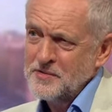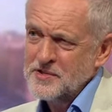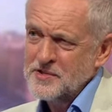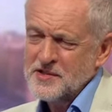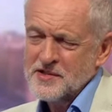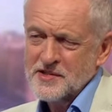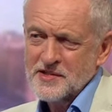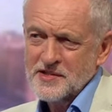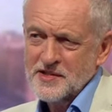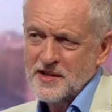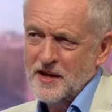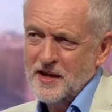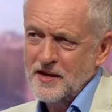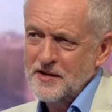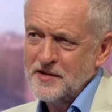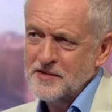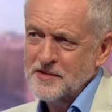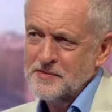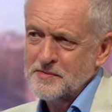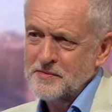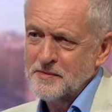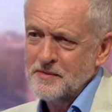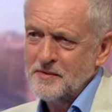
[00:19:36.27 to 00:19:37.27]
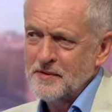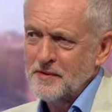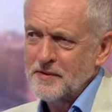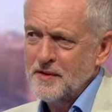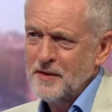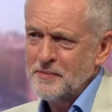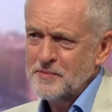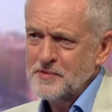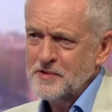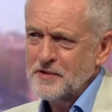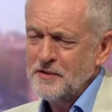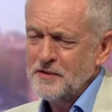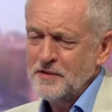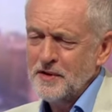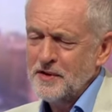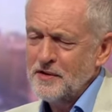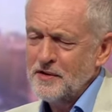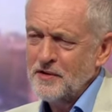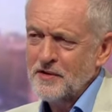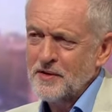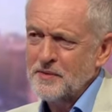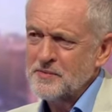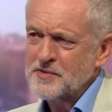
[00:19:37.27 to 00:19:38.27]
But you didn't say that. Absolutely
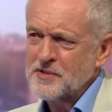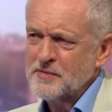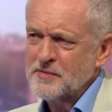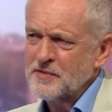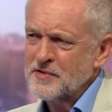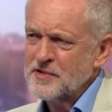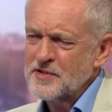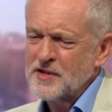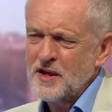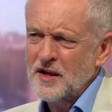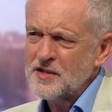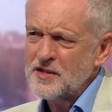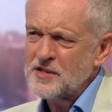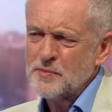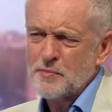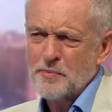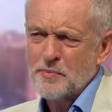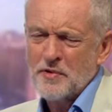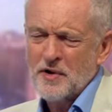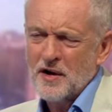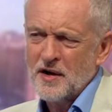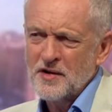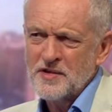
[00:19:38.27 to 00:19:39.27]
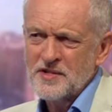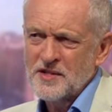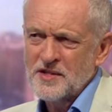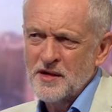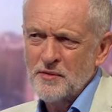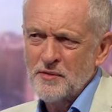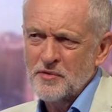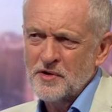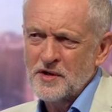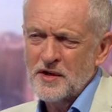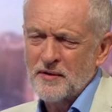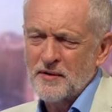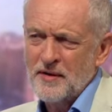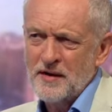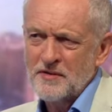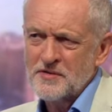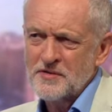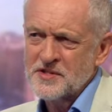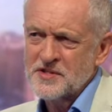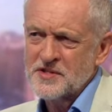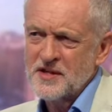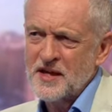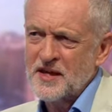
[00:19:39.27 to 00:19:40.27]
not. I'm slightly surprised he would right. go out
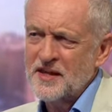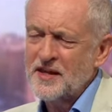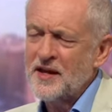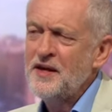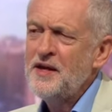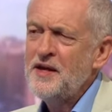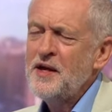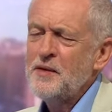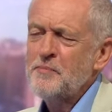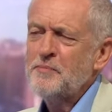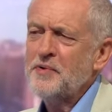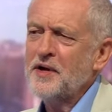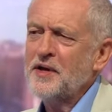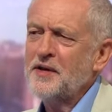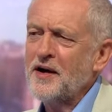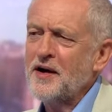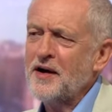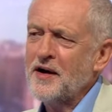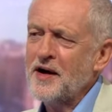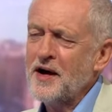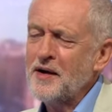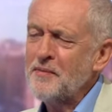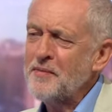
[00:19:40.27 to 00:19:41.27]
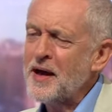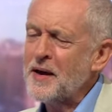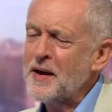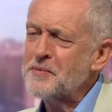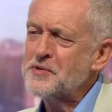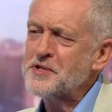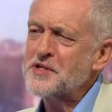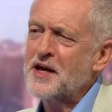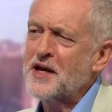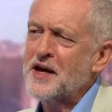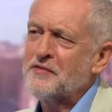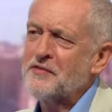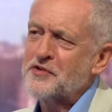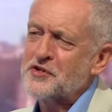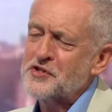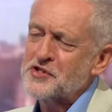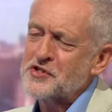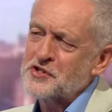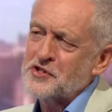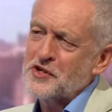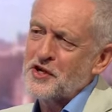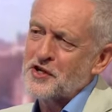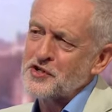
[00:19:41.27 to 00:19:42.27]
and say that. But I'm happy to have a
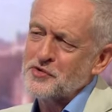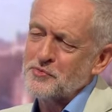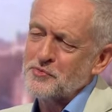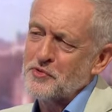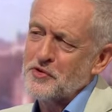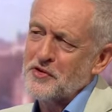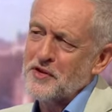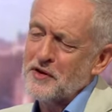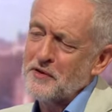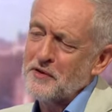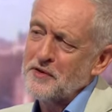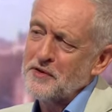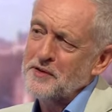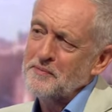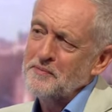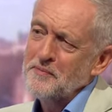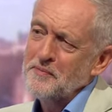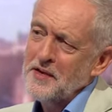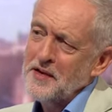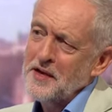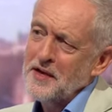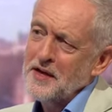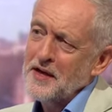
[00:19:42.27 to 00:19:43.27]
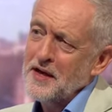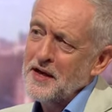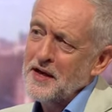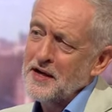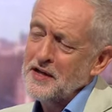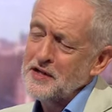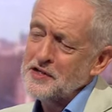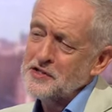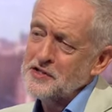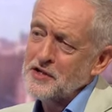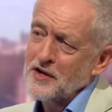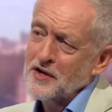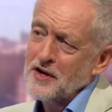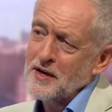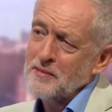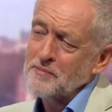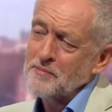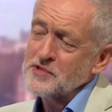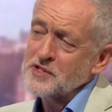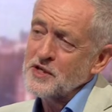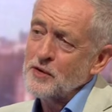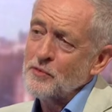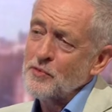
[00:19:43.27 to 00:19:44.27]
discussion with Owen
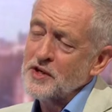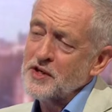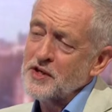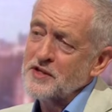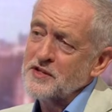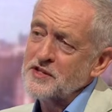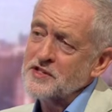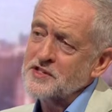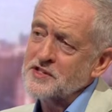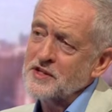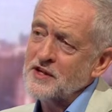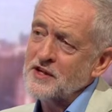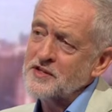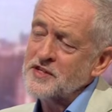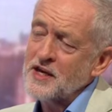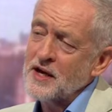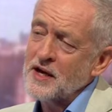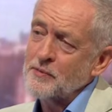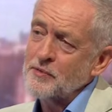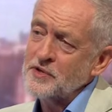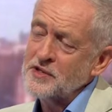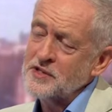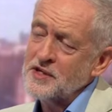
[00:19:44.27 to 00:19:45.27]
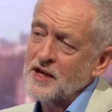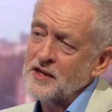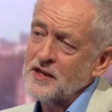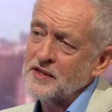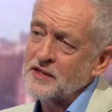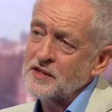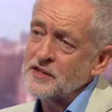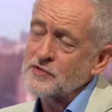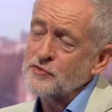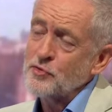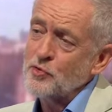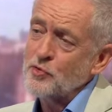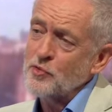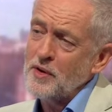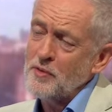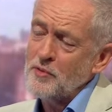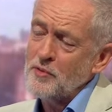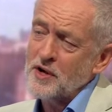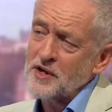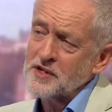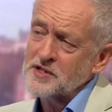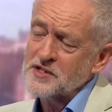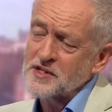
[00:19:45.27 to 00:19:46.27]
anytime okay. so we can discuss how we take things forward. We
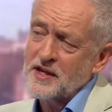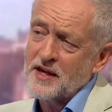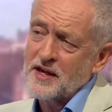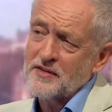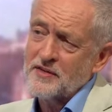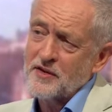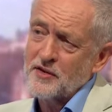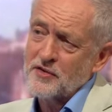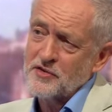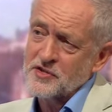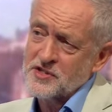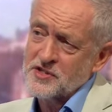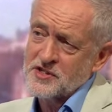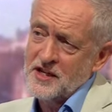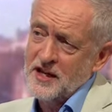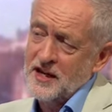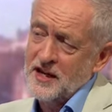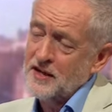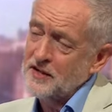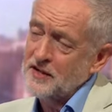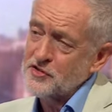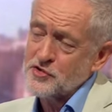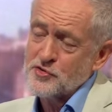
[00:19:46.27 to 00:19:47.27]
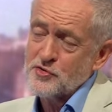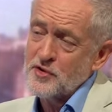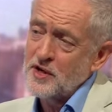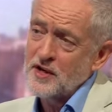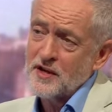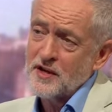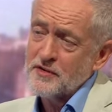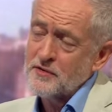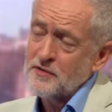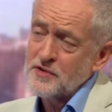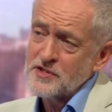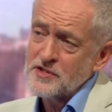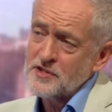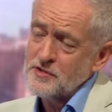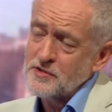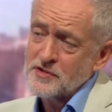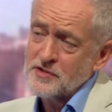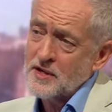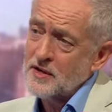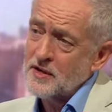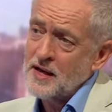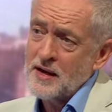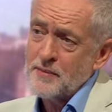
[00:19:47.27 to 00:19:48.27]
work together two, on two, the steel industry and other
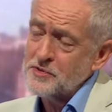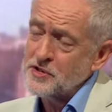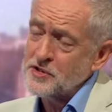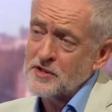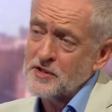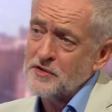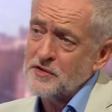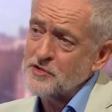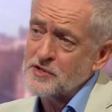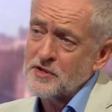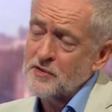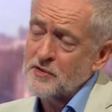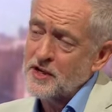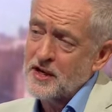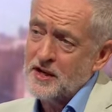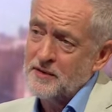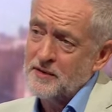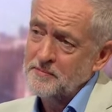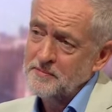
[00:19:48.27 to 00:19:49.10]
issues, and happy to do so again.